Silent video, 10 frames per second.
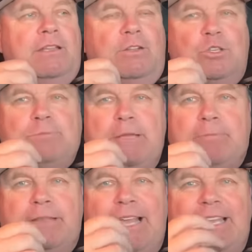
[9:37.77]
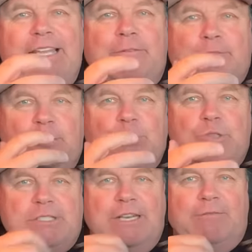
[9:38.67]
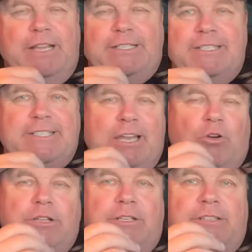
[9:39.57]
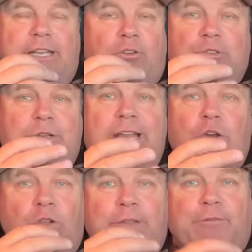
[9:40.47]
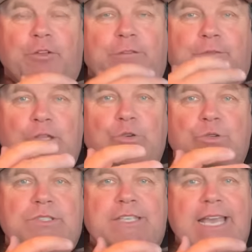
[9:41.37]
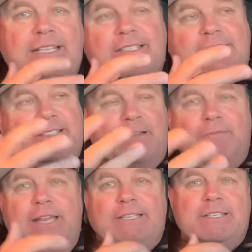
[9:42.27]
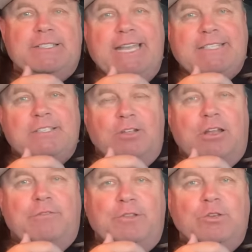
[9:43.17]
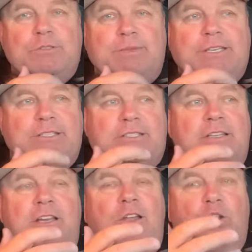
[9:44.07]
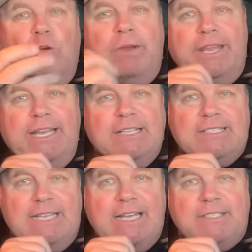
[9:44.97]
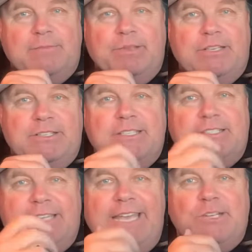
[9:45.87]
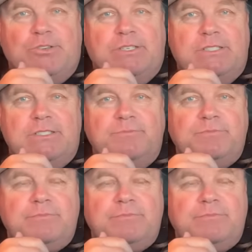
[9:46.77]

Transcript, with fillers: Those people that live to do stuff like this, they only they don't do that only for the views. Yes, stuff like this gets a lot of views because nobody else does it because it's dangerous.